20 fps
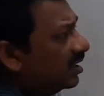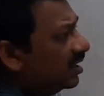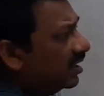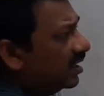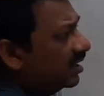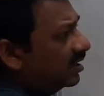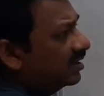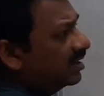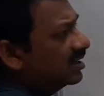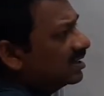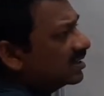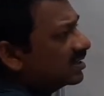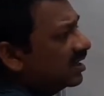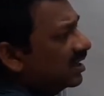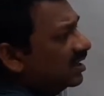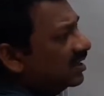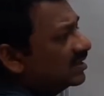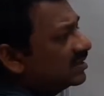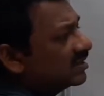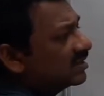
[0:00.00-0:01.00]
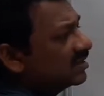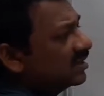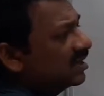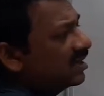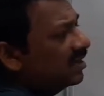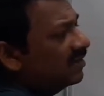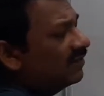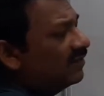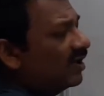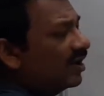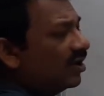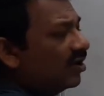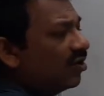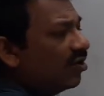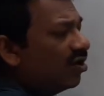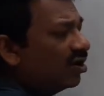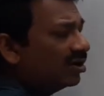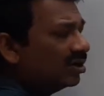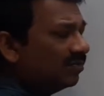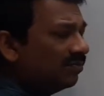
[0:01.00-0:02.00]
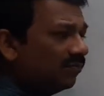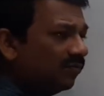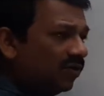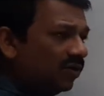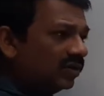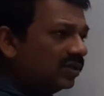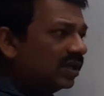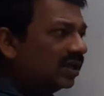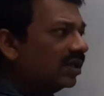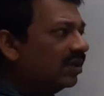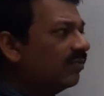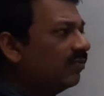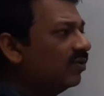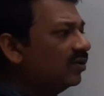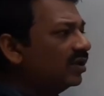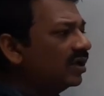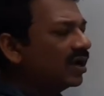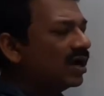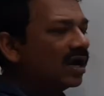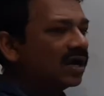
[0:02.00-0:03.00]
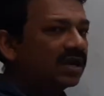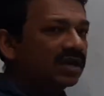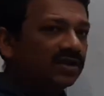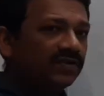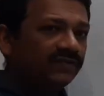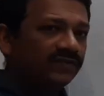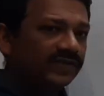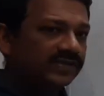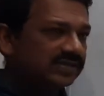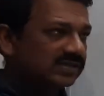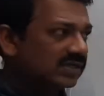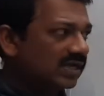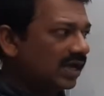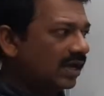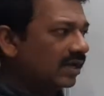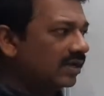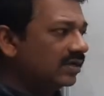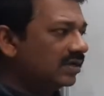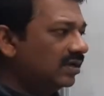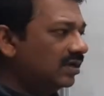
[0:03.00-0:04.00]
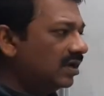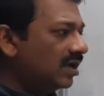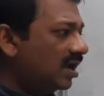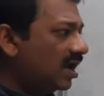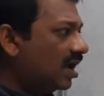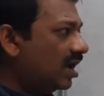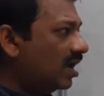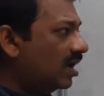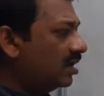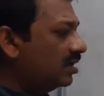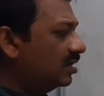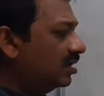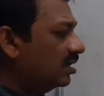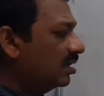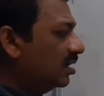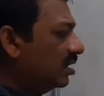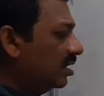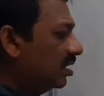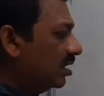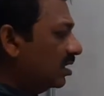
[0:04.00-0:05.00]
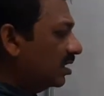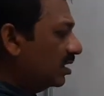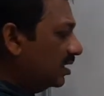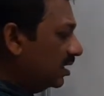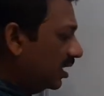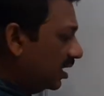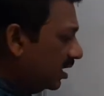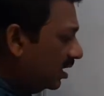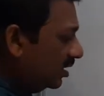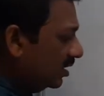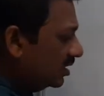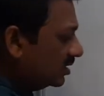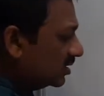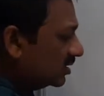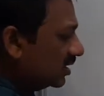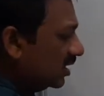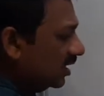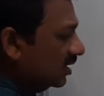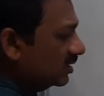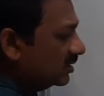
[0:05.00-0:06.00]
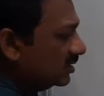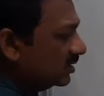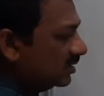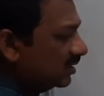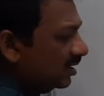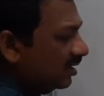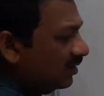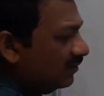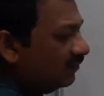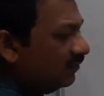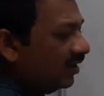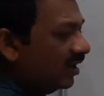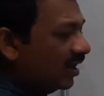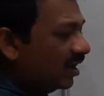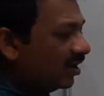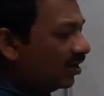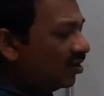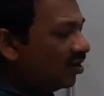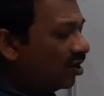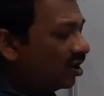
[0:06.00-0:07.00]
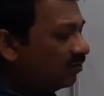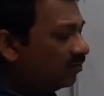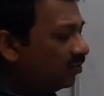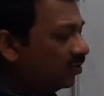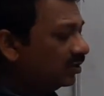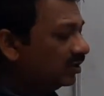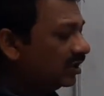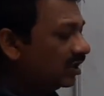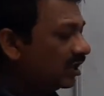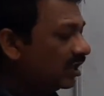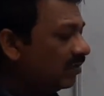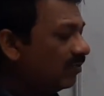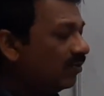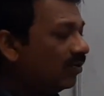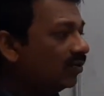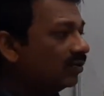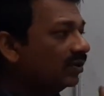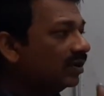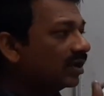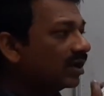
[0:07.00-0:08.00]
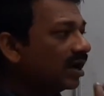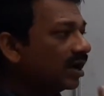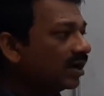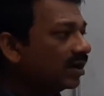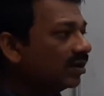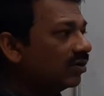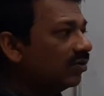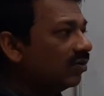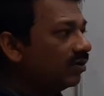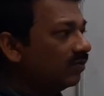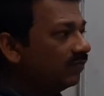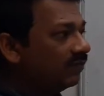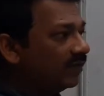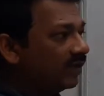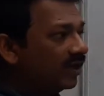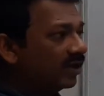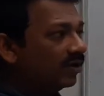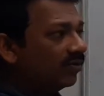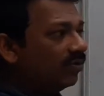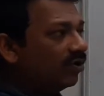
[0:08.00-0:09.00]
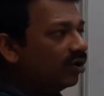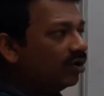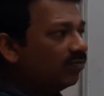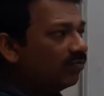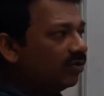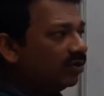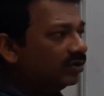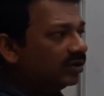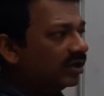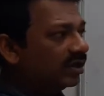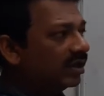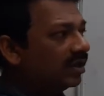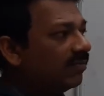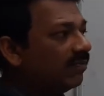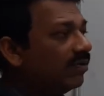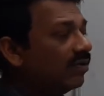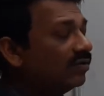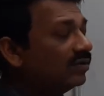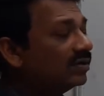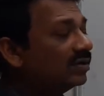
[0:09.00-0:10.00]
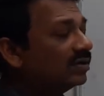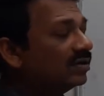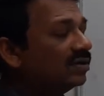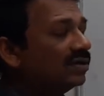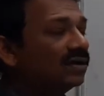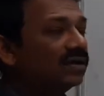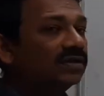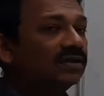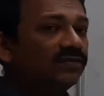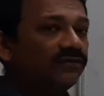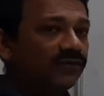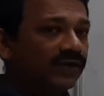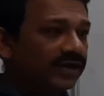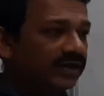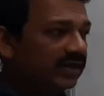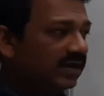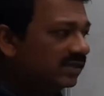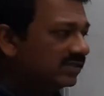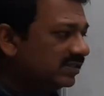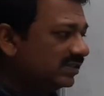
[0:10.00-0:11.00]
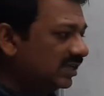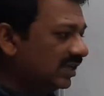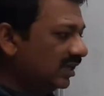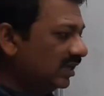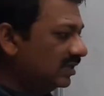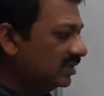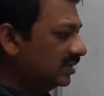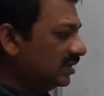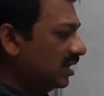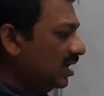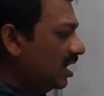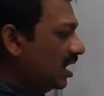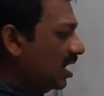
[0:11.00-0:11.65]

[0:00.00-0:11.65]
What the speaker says: Here in this case, we are not bothering about the content of the stack, and here in this case, we are not bothering about the content, or we are not bothering about the final state,